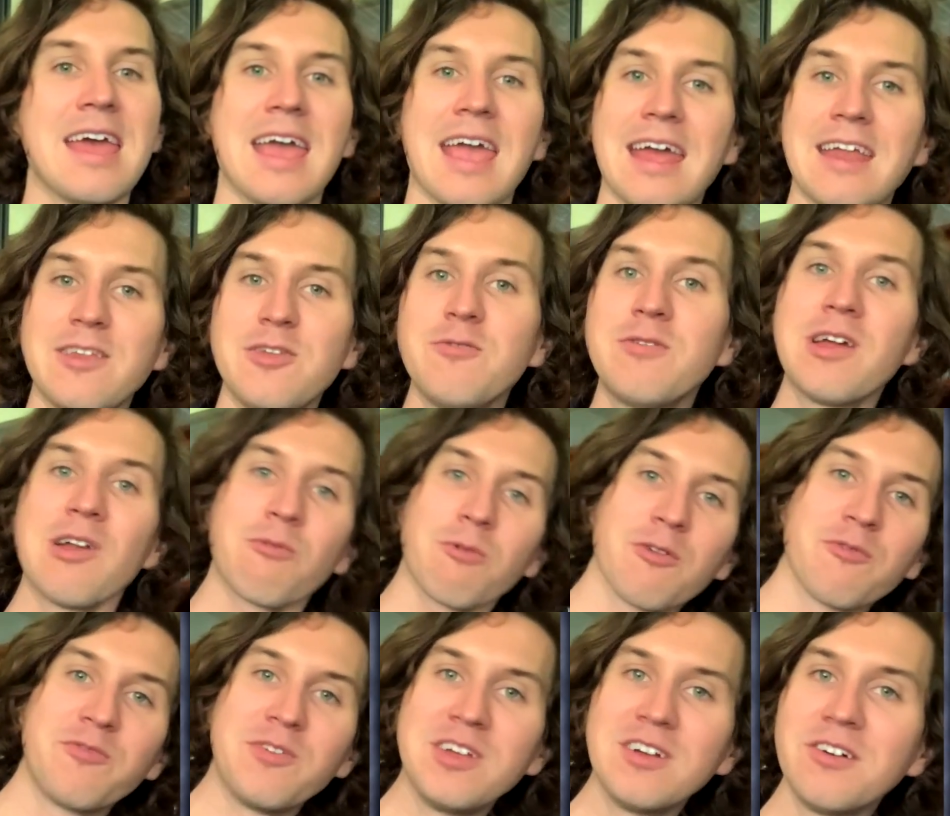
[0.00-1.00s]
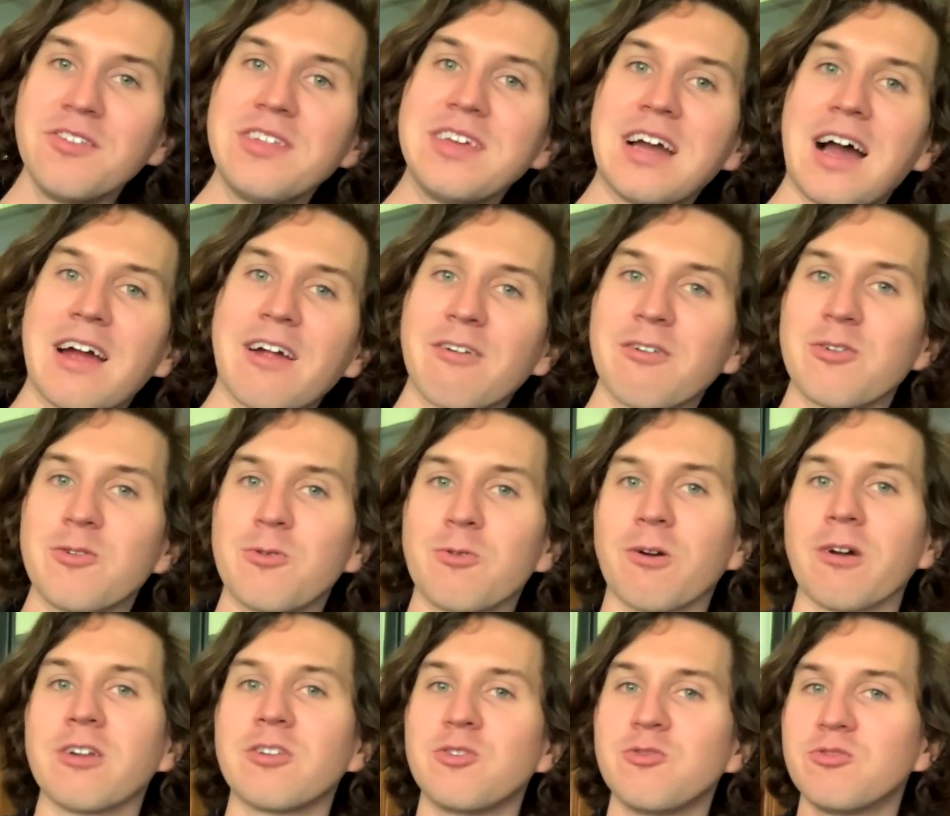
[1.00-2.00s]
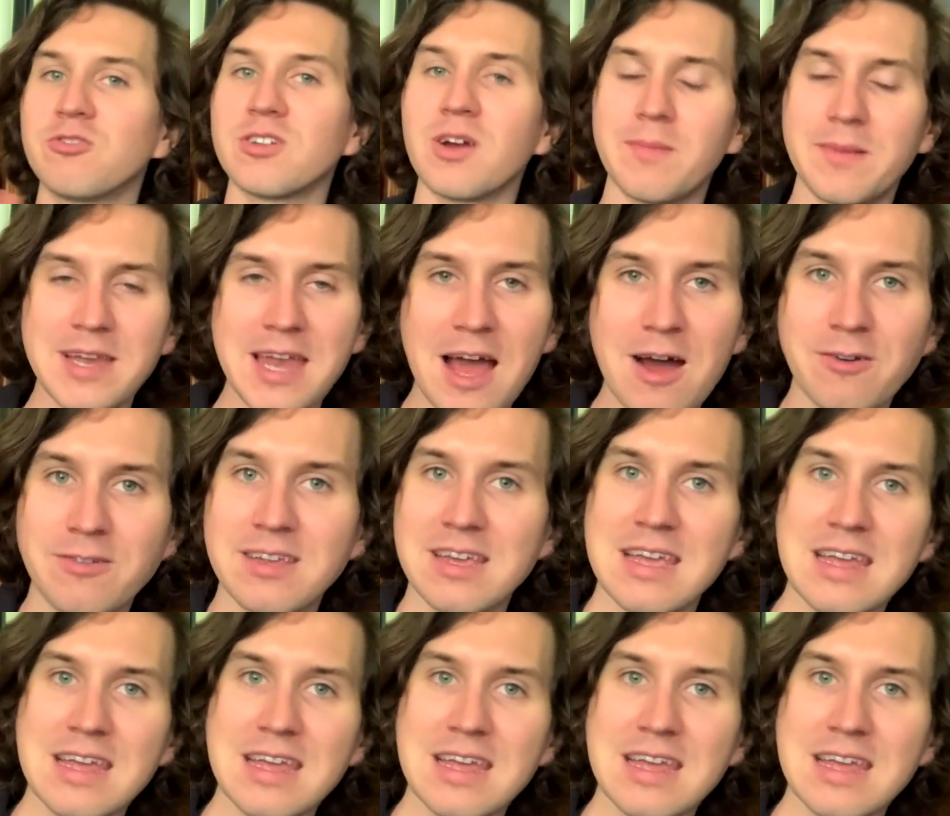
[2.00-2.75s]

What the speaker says: and you can reveal the Iron Core to summon out